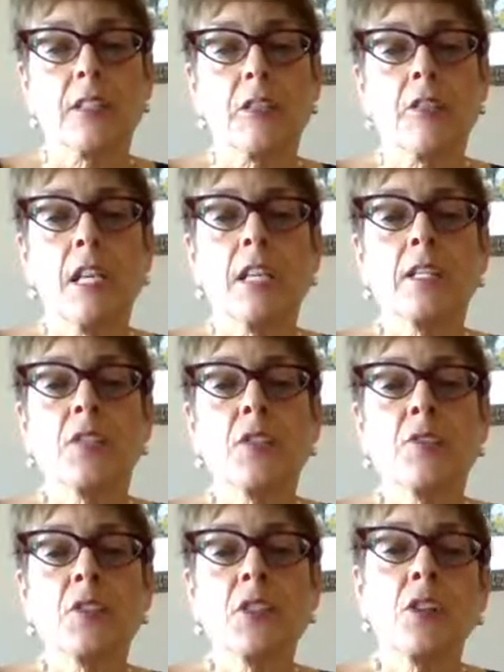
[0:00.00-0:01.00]
So
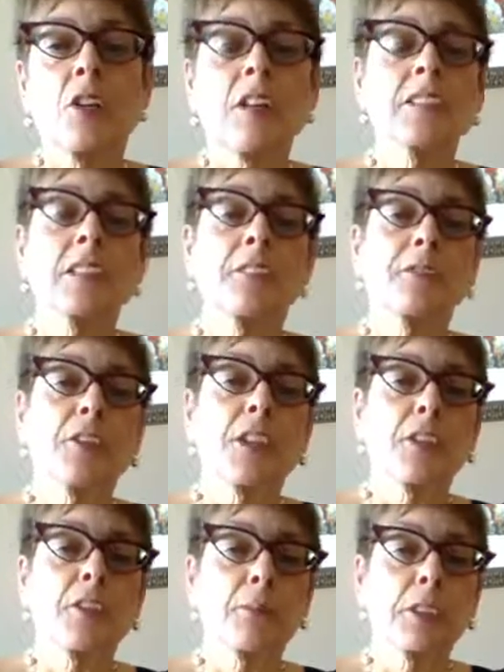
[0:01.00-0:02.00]
service dogs aren't for
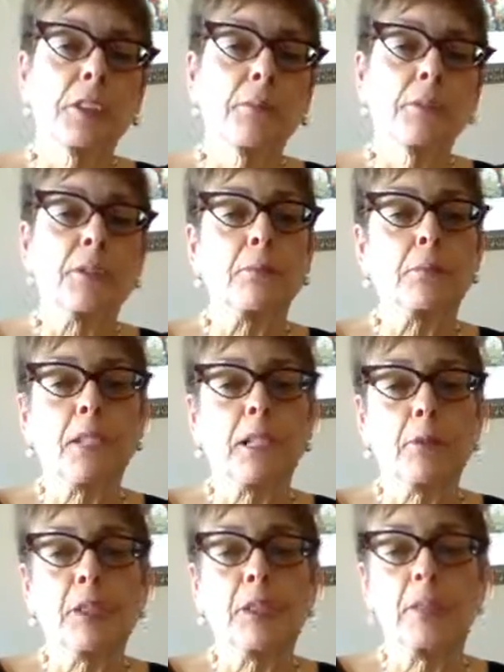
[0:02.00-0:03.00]
other people to
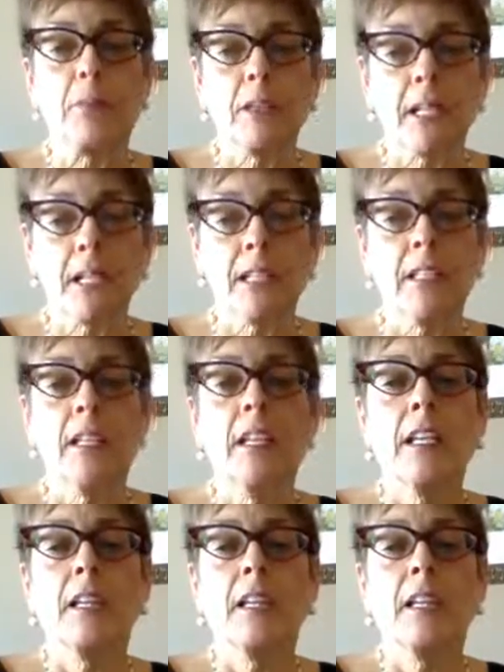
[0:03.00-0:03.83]
play with and pet.